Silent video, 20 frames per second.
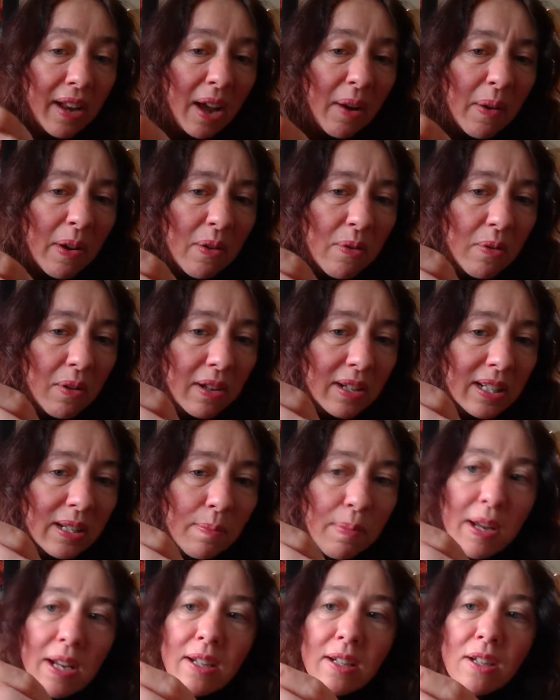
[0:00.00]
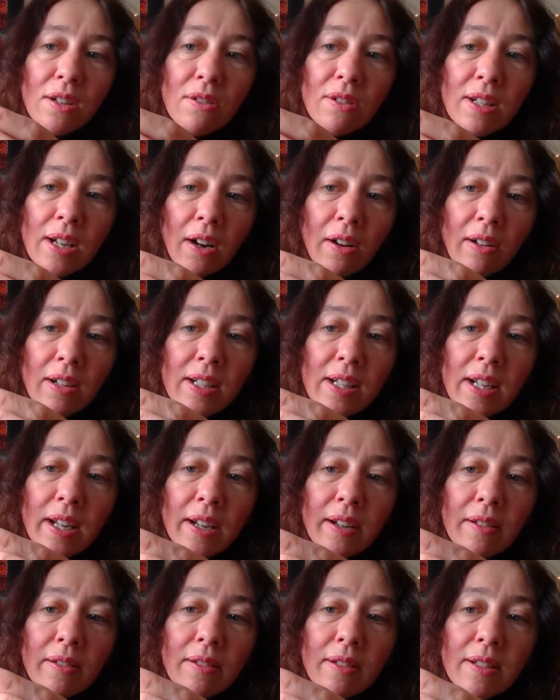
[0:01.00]
Now it all looks a bit too tucked
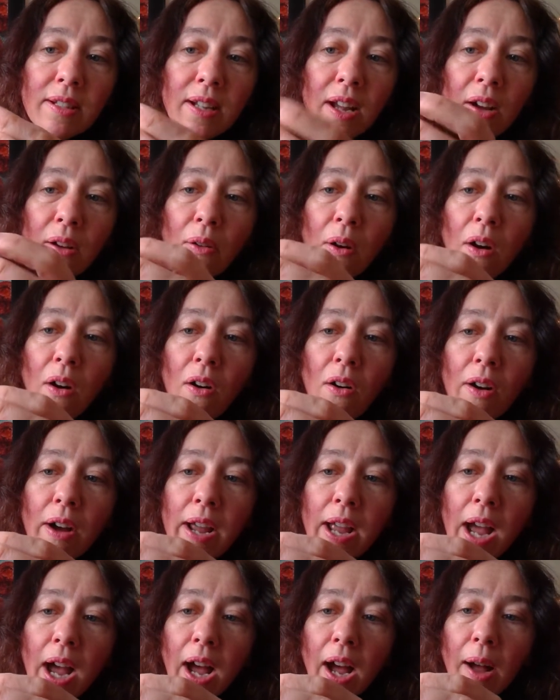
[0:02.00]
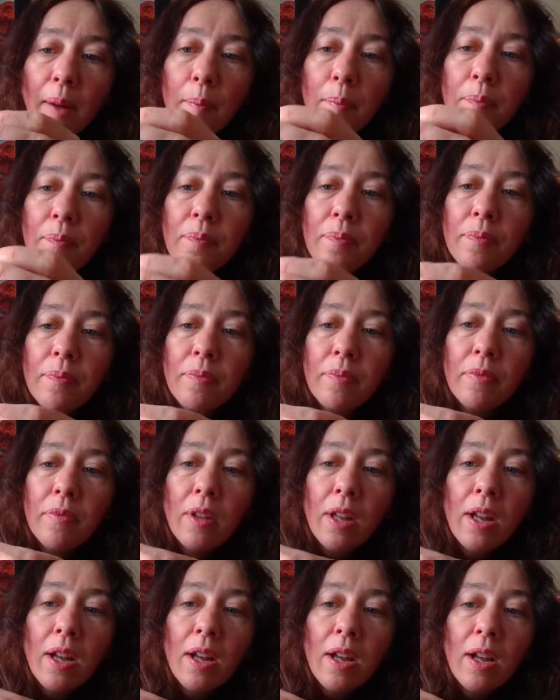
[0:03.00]
in, so I am,
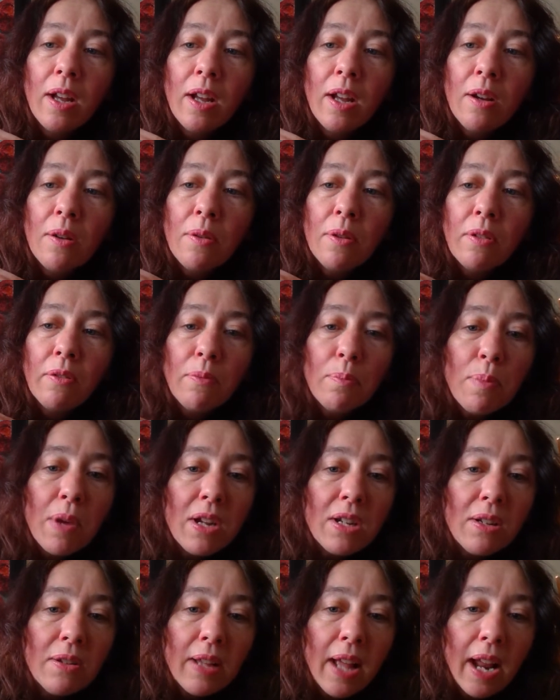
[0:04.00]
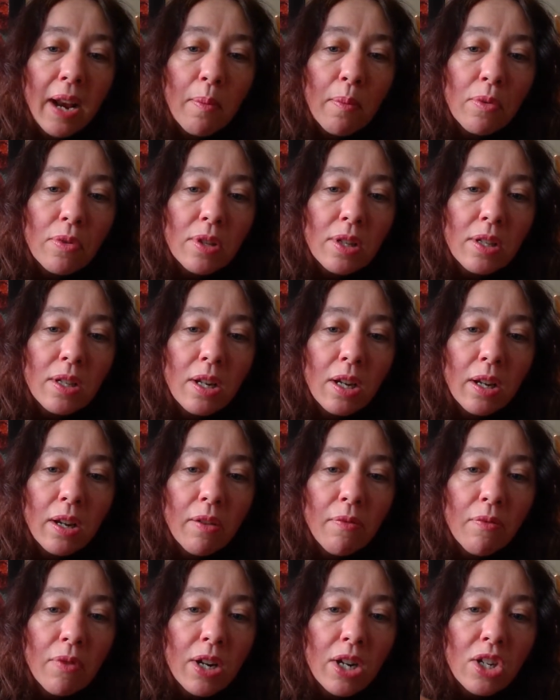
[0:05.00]
beauty of animals is you
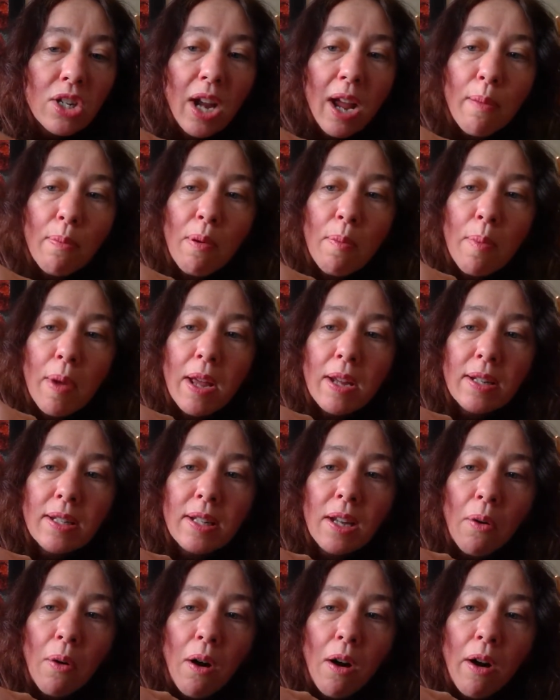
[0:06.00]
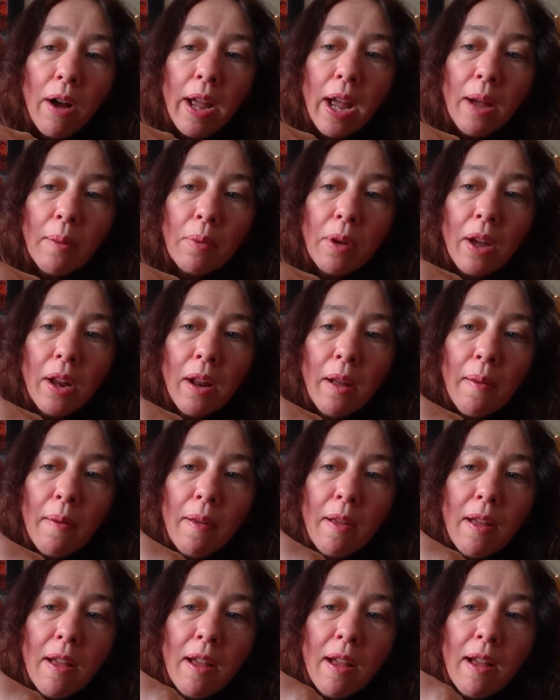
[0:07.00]
can reshape a bit, so I am going to
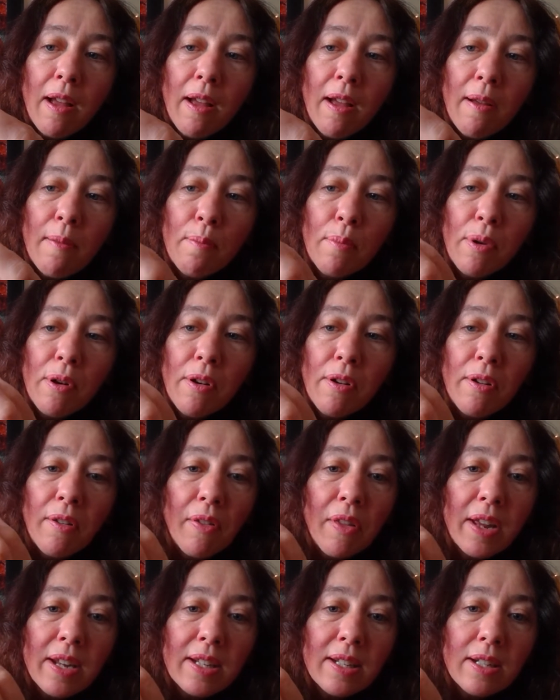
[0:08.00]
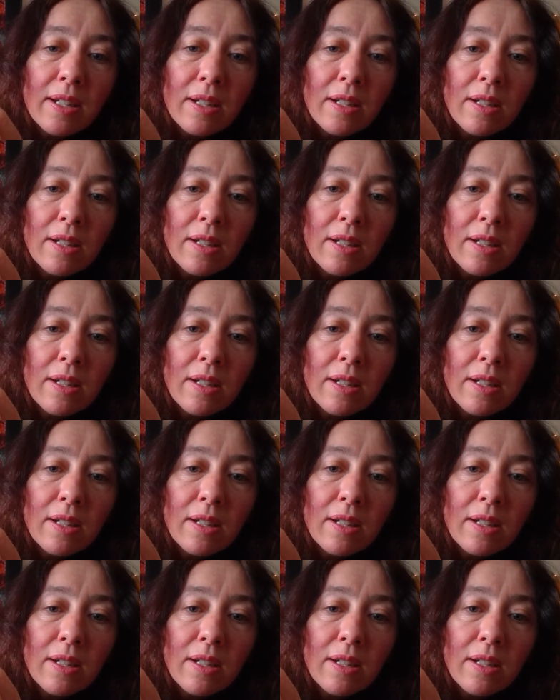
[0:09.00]
pull this